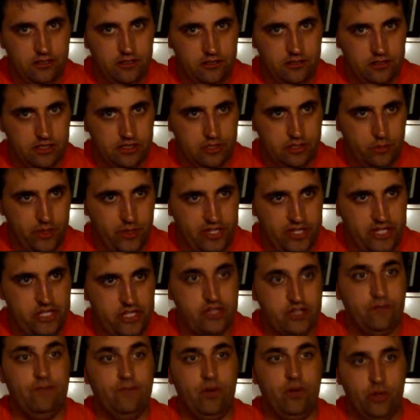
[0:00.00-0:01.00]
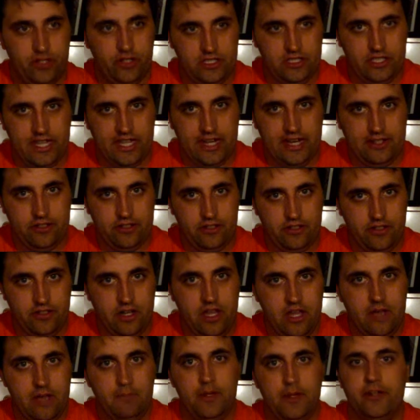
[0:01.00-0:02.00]
a Swedish voice actor,
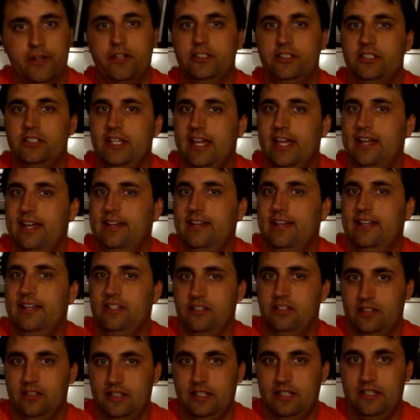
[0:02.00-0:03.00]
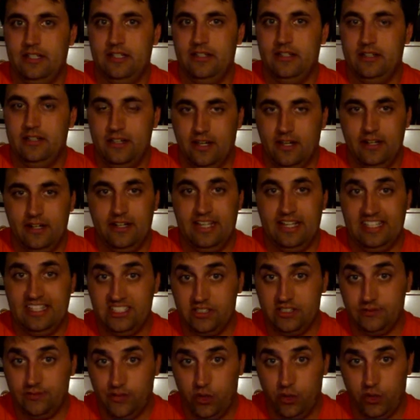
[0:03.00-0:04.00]
because he had actually done his
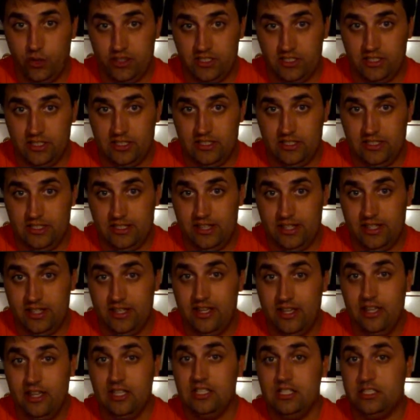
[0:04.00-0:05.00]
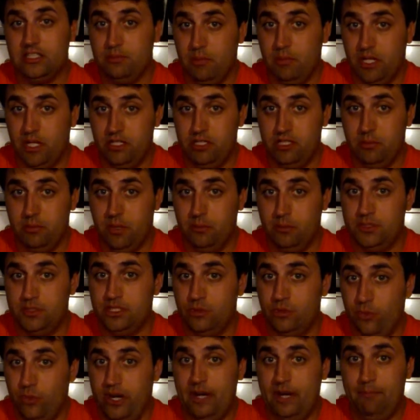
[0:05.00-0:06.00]
voice in the SpongeBob
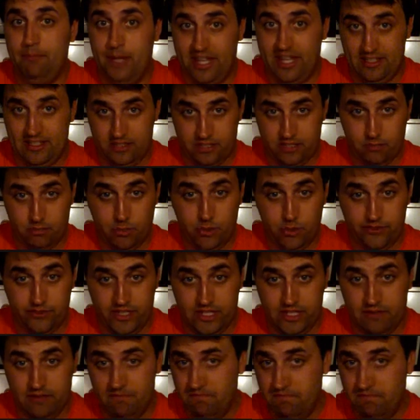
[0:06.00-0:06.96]
SquarePants movie.